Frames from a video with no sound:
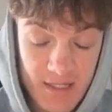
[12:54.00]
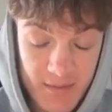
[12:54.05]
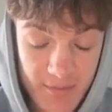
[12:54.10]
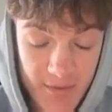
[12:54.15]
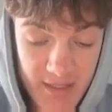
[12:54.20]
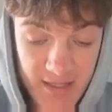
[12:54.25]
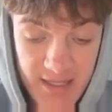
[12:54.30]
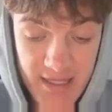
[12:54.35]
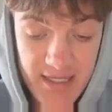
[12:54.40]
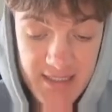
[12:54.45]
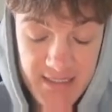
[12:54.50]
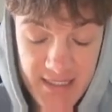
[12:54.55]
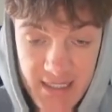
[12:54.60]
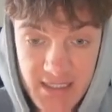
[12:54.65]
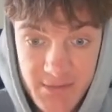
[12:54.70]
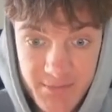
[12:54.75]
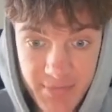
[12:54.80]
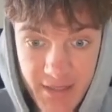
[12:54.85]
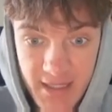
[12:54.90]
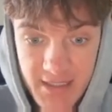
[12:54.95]
but this
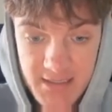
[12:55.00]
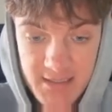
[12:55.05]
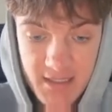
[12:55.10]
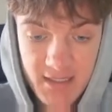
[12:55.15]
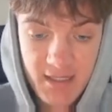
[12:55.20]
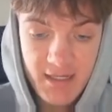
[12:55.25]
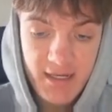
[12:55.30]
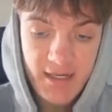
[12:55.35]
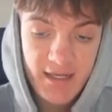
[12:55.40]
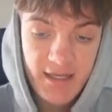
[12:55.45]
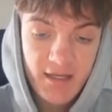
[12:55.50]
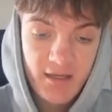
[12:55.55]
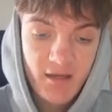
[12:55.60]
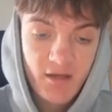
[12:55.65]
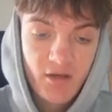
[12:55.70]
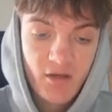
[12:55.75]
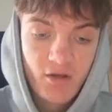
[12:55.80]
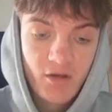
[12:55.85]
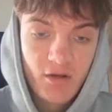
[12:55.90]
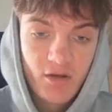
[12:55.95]
is basically
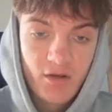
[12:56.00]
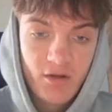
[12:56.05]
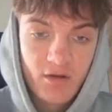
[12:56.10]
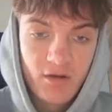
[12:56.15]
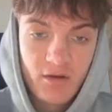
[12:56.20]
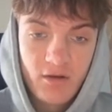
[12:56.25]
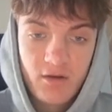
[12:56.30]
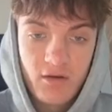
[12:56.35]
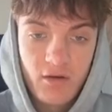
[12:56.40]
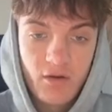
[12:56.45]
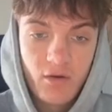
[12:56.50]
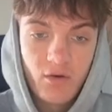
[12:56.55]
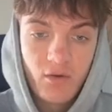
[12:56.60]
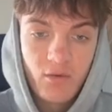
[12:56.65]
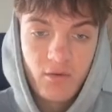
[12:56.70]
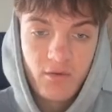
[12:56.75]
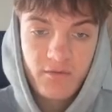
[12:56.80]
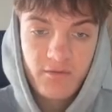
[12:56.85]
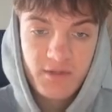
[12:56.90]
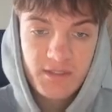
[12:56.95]
low
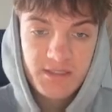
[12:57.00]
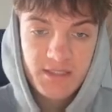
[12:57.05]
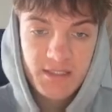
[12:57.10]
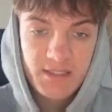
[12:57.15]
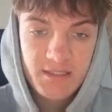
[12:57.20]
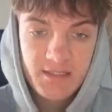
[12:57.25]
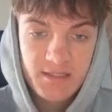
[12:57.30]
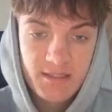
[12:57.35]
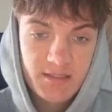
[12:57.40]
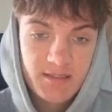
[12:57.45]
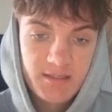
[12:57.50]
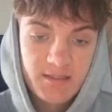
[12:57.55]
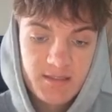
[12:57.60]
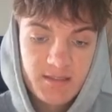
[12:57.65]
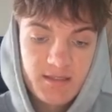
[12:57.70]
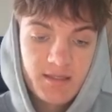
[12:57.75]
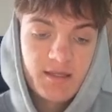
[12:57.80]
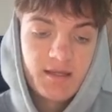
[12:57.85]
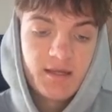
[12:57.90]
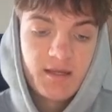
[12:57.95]

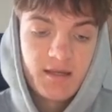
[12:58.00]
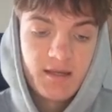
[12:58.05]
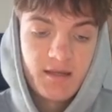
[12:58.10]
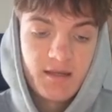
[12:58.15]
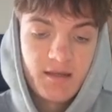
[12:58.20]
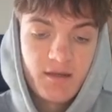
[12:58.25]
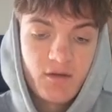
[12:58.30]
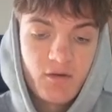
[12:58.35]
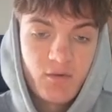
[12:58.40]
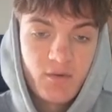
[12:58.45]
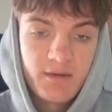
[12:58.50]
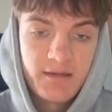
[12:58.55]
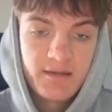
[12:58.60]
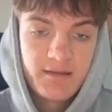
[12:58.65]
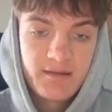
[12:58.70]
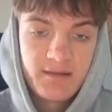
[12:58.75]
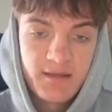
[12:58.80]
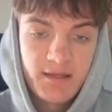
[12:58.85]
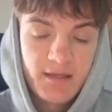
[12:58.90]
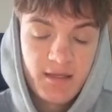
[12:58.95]
resistance
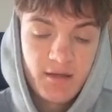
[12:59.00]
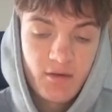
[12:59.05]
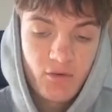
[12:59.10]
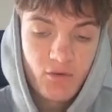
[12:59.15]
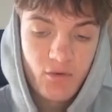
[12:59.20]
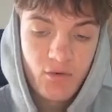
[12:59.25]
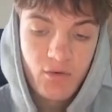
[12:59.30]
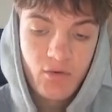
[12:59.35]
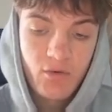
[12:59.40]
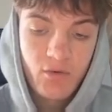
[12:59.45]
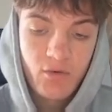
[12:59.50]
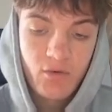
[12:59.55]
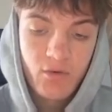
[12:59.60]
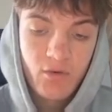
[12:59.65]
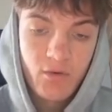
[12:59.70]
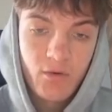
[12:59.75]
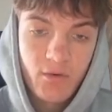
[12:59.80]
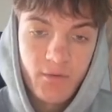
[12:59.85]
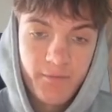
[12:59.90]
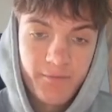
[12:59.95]
liquidity
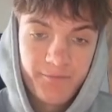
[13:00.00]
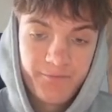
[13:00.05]
or